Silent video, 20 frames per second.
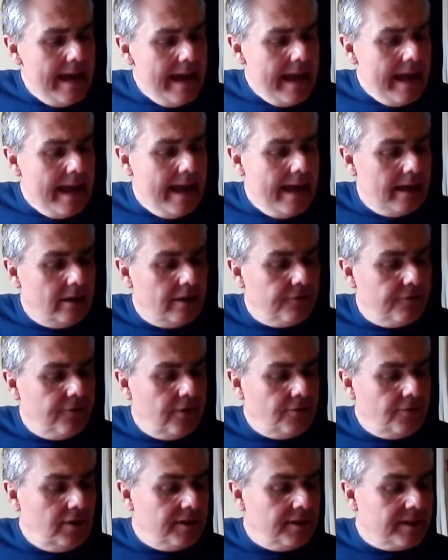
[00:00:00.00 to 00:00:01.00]
And if
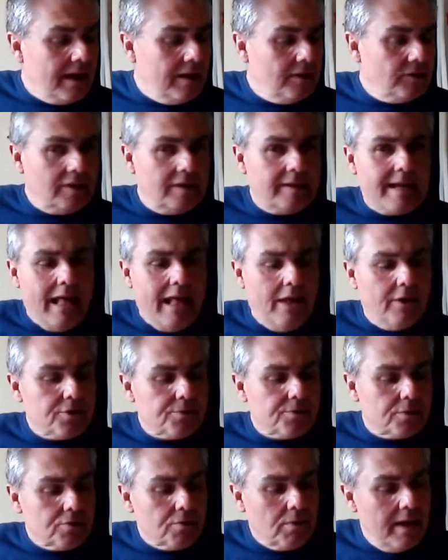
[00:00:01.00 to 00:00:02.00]

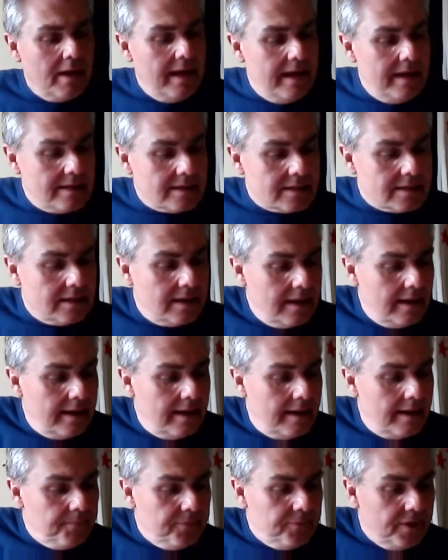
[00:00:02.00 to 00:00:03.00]
$50,000 was raised,
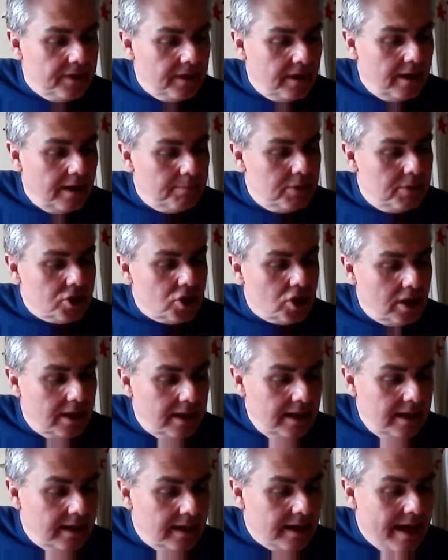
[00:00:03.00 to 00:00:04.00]
the
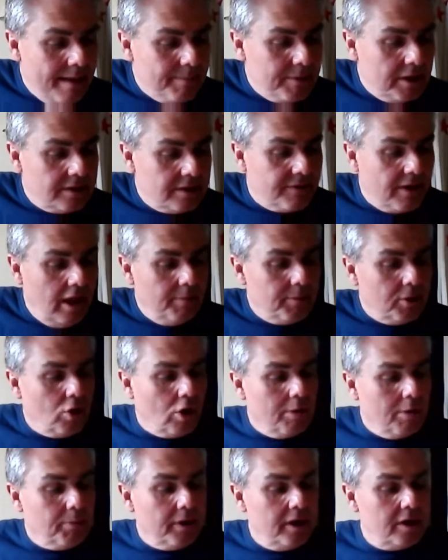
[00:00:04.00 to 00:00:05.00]
Michigan Economic Development
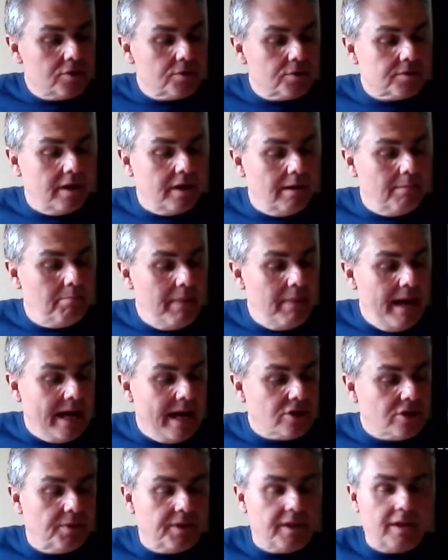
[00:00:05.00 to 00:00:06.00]
Corporation was going to
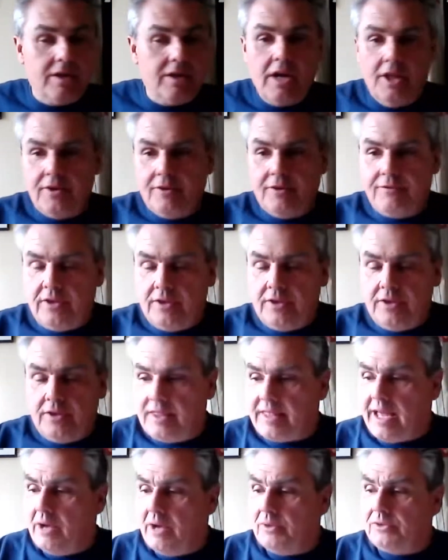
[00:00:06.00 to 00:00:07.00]
match with another
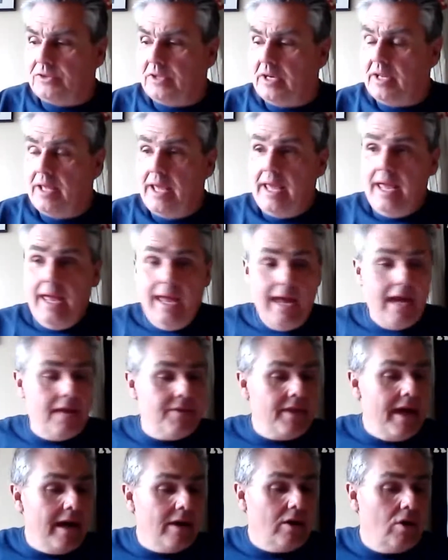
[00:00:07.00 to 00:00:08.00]
$50,000,
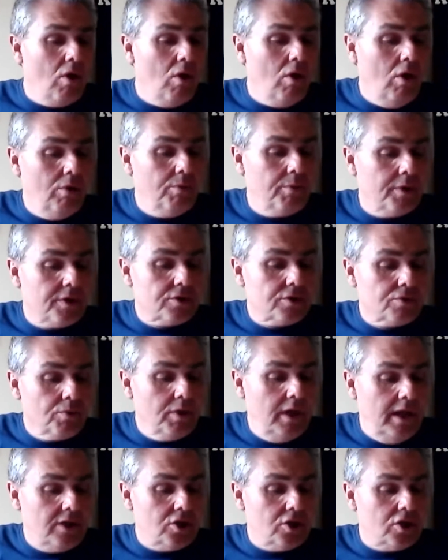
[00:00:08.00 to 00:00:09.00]
and that goal was
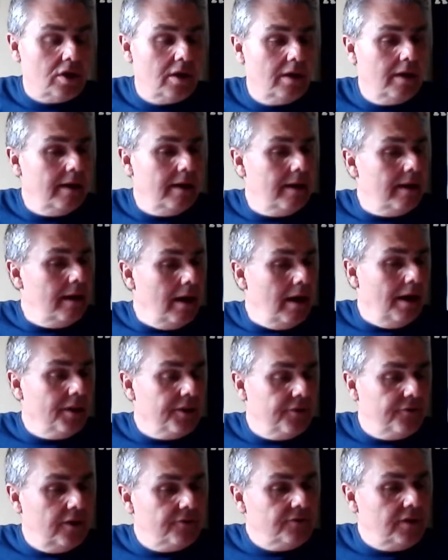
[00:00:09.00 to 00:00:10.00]
reached,
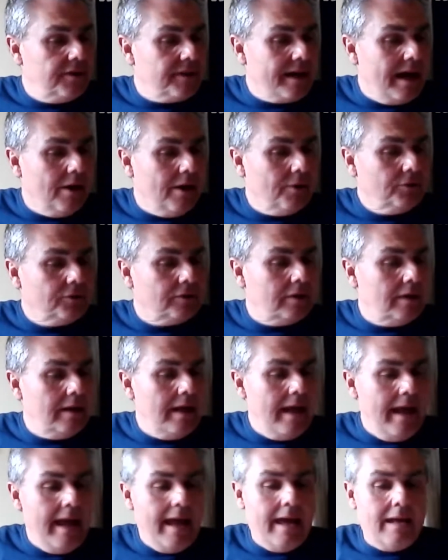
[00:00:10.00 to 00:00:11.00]
the
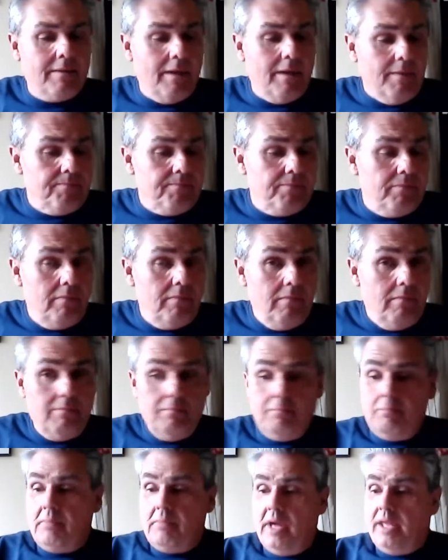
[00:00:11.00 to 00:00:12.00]
$50,000.
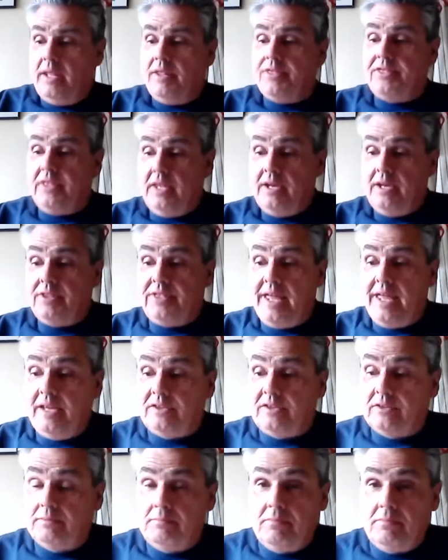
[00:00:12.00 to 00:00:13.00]
And
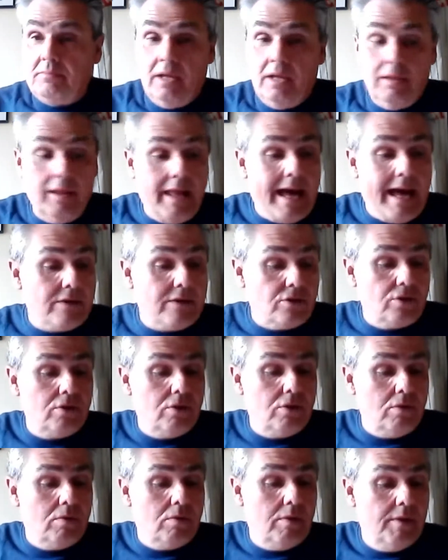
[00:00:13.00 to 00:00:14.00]
thanks a lot
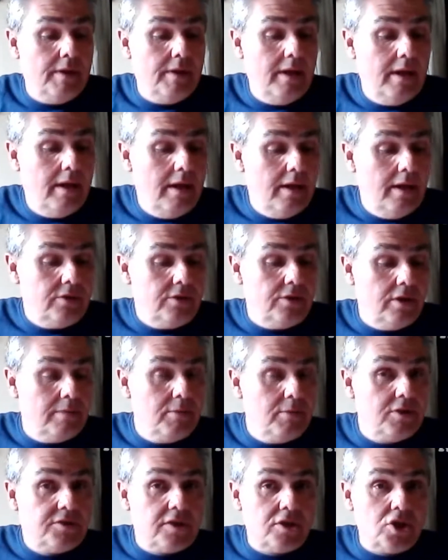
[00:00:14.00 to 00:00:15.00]
to the
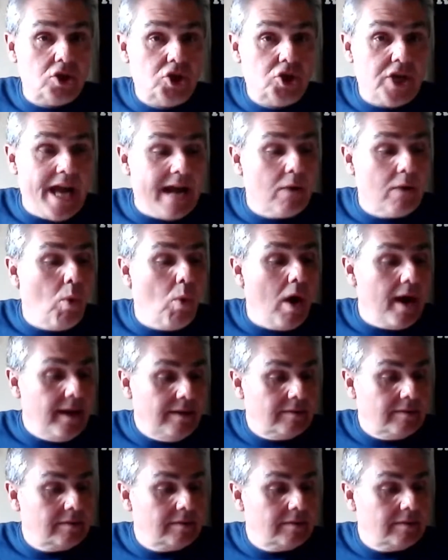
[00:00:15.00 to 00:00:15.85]
musician Jack White.